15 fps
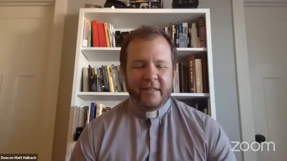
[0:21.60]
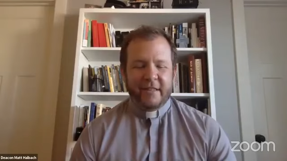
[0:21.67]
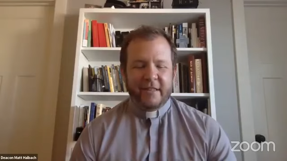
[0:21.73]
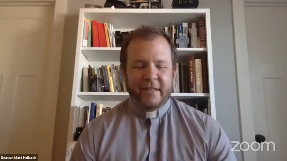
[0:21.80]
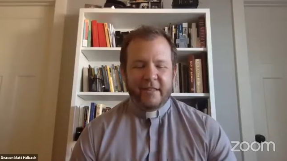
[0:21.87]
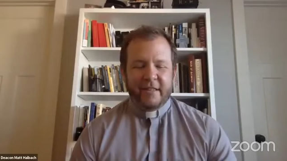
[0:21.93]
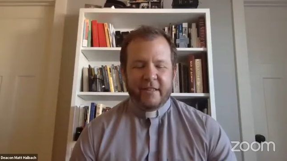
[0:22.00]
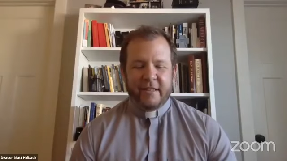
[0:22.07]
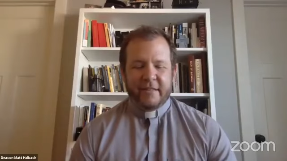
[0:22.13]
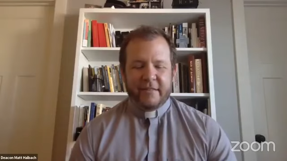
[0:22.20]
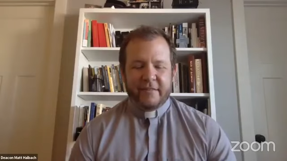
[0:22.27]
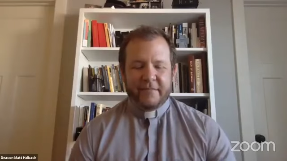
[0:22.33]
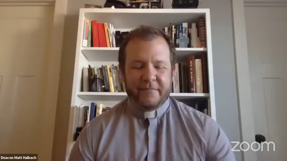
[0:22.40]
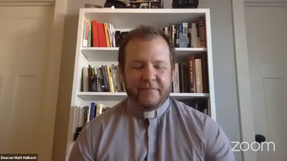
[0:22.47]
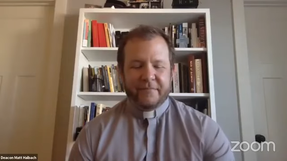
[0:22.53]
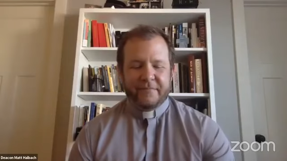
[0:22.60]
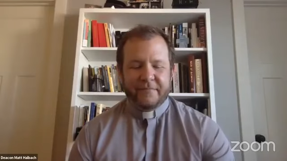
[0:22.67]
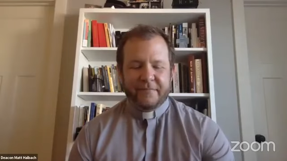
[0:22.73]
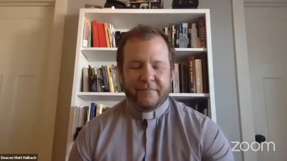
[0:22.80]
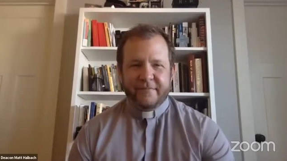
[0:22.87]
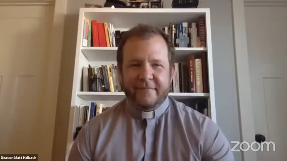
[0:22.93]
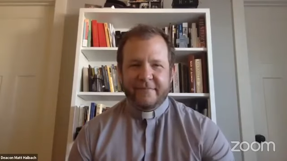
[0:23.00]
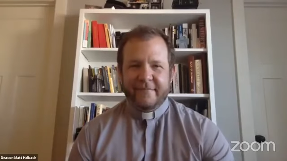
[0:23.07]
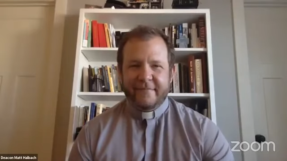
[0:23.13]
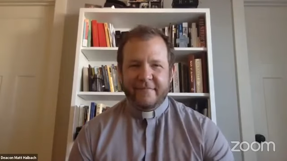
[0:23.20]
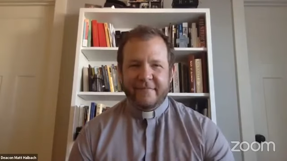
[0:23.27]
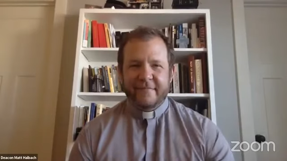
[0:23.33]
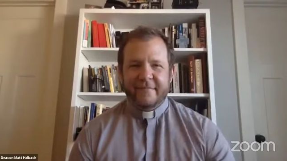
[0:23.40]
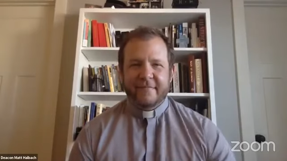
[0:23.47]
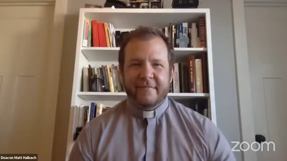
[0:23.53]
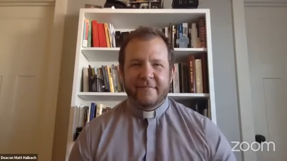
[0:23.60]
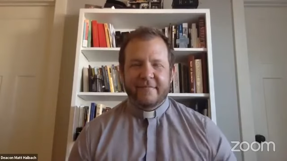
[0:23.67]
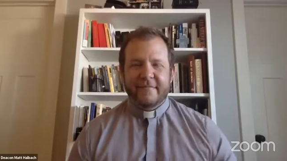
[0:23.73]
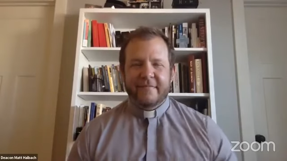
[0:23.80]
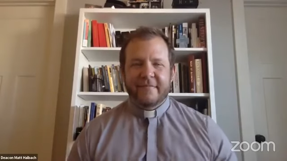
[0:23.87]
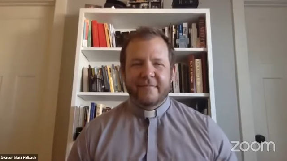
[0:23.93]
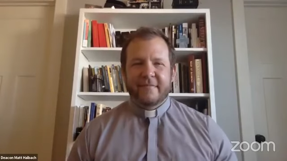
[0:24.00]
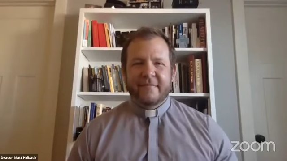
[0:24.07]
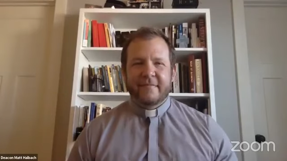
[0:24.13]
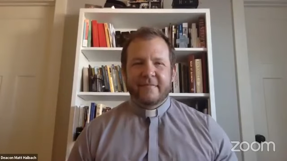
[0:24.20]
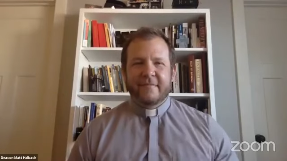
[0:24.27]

No one is speaking in this clip.